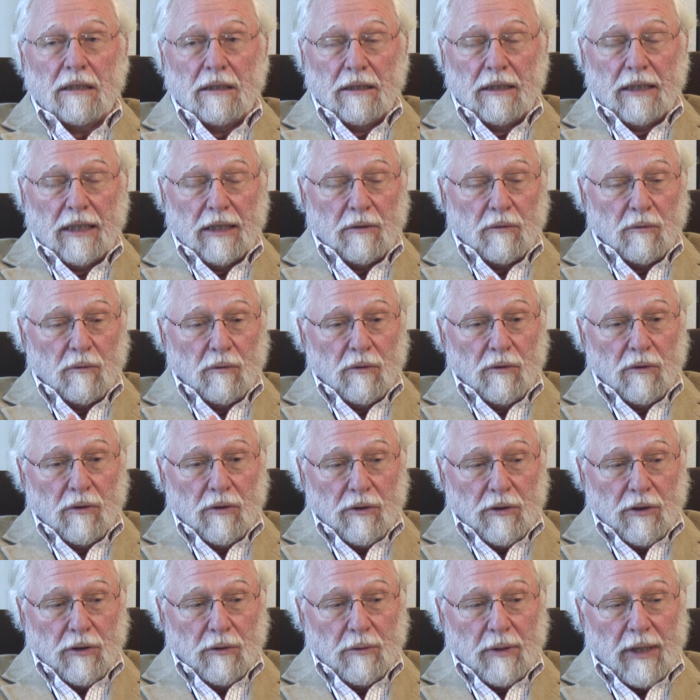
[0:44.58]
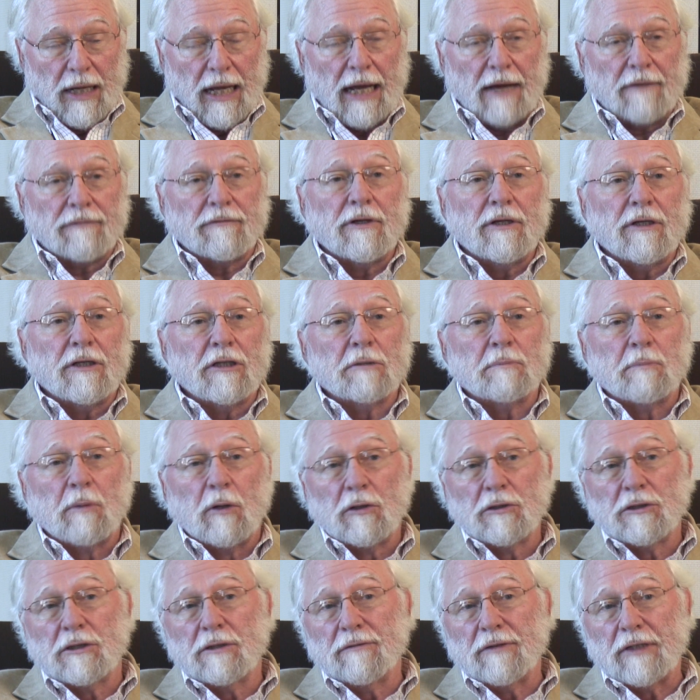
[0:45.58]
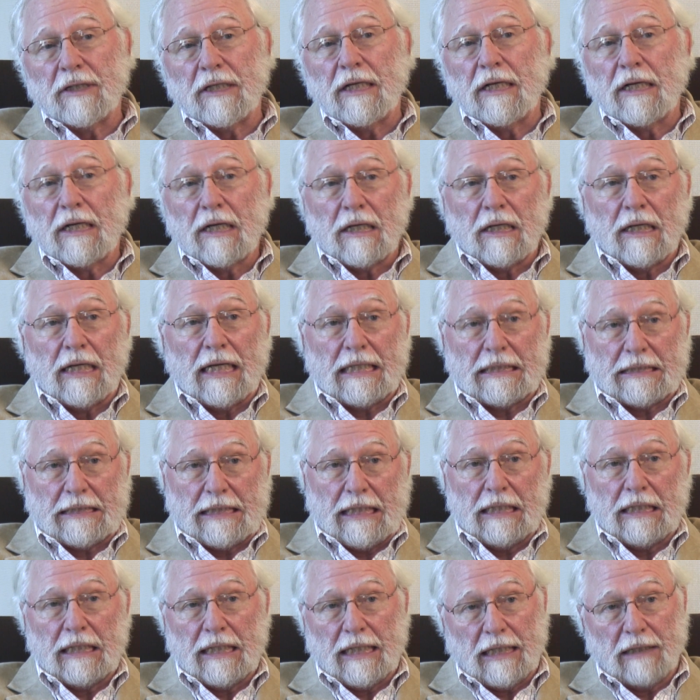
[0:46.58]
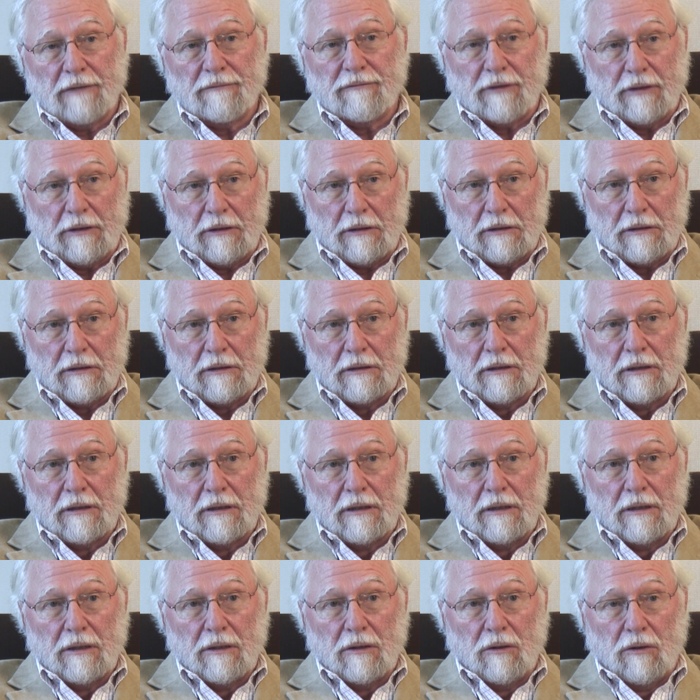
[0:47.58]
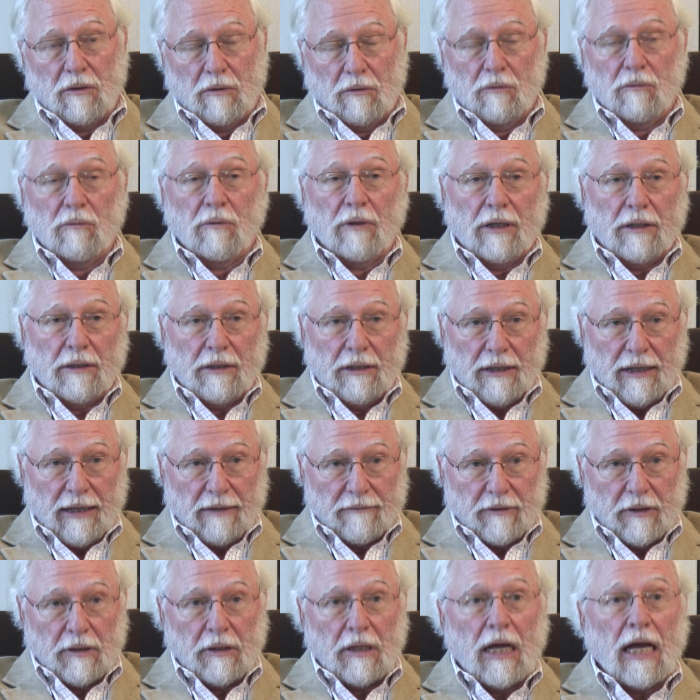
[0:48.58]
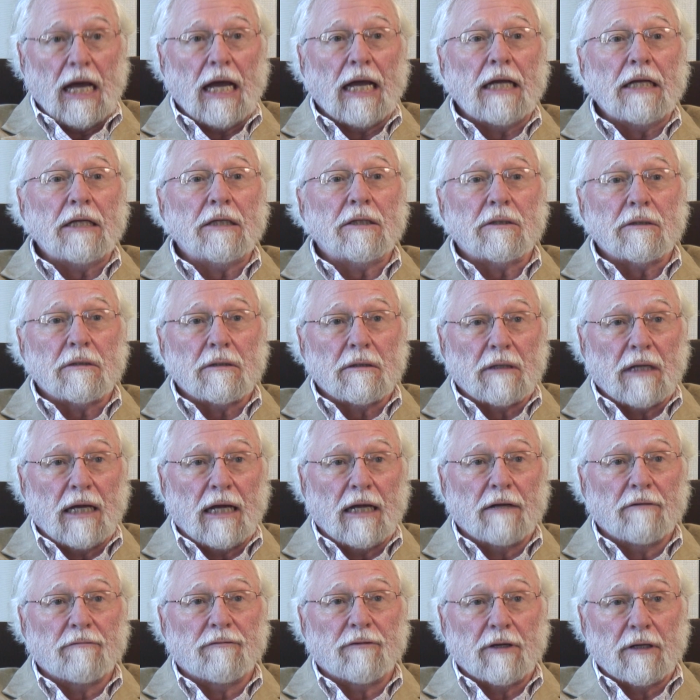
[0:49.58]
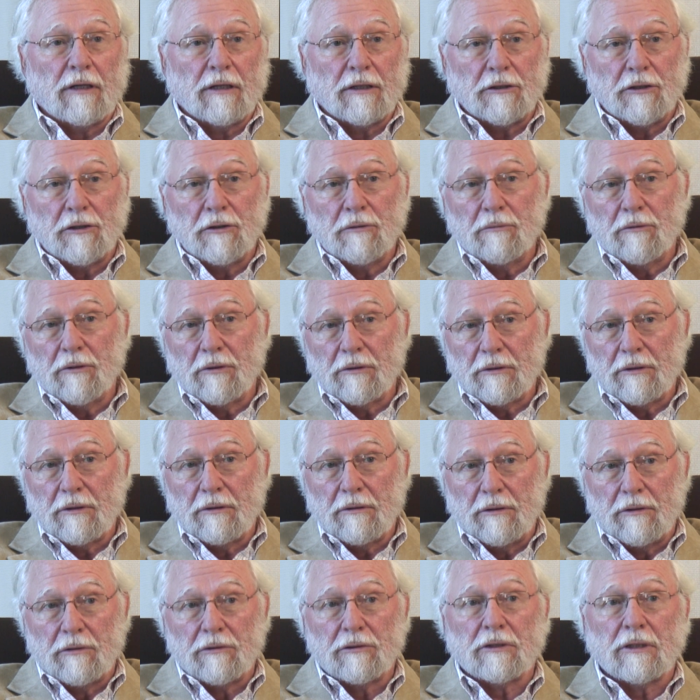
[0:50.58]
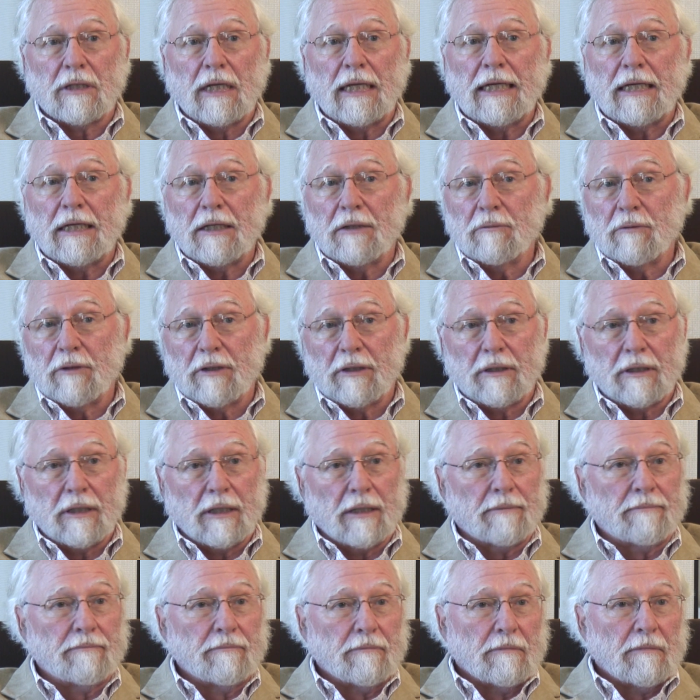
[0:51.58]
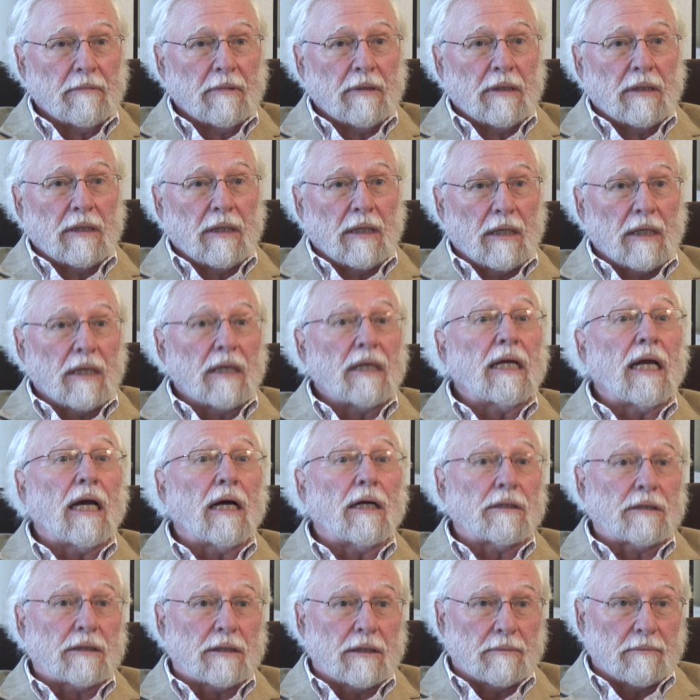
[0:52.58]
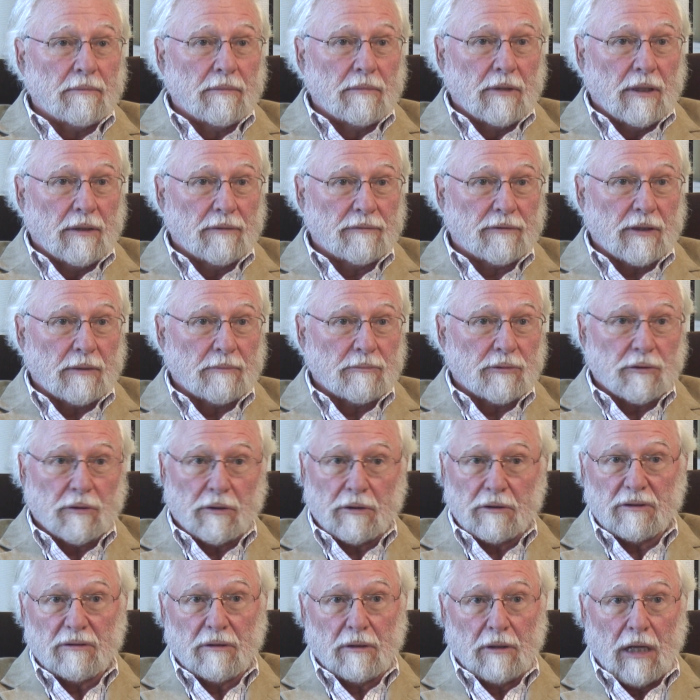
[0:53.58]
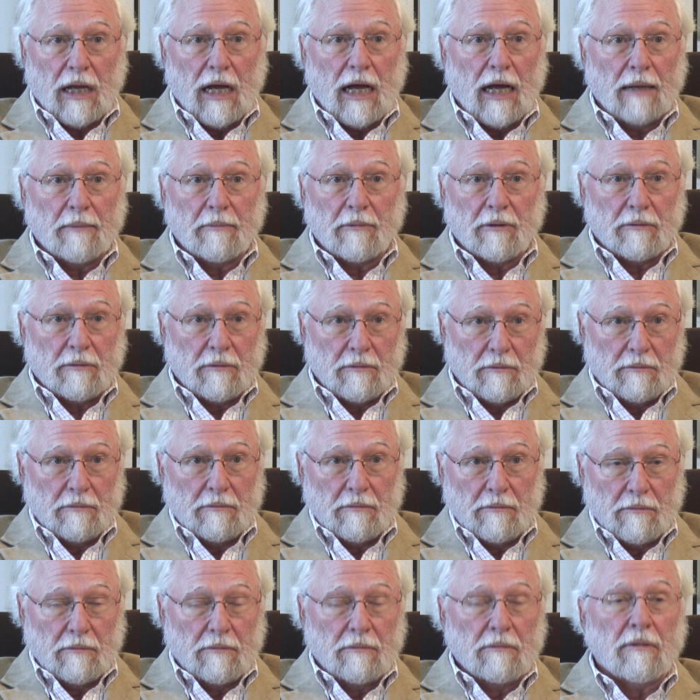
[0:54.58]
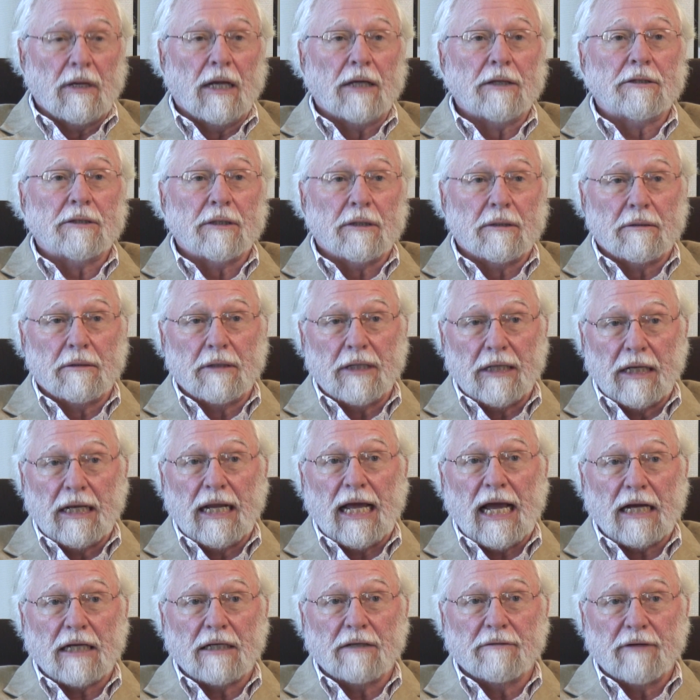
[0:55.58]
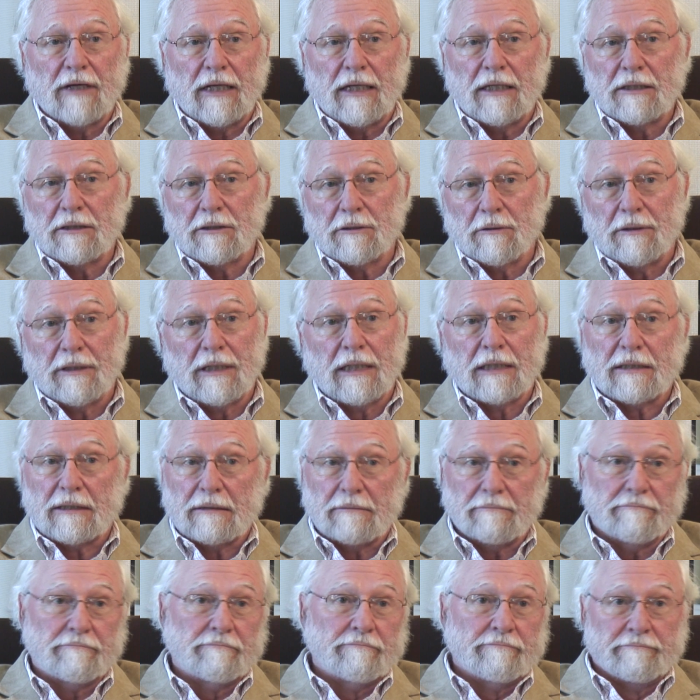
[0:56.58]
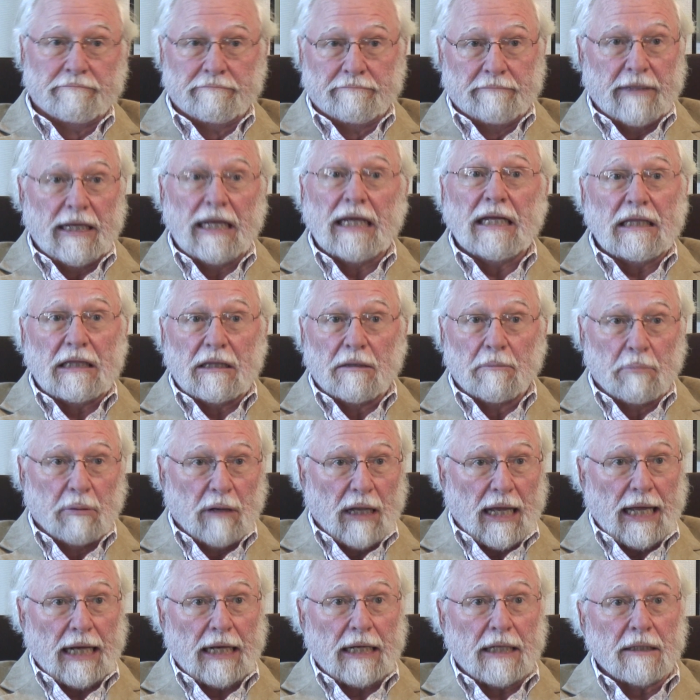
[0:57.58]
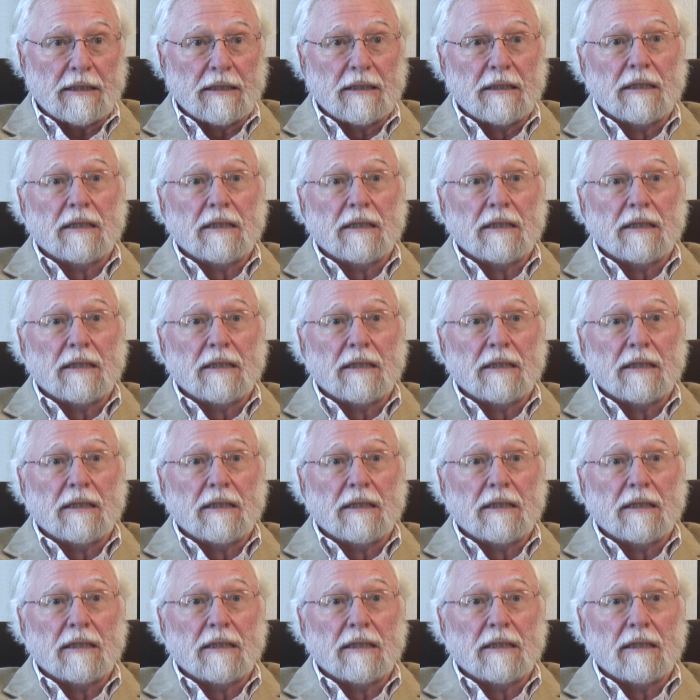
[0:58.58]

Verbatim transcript: that you would have to dispose of it in a Class A landfill, where you have a lined landfill and you, you slake it with uh, uh, calcium of some sort, lime, or, mm -hmm. and to inactivate it so it doesn't eat the planet.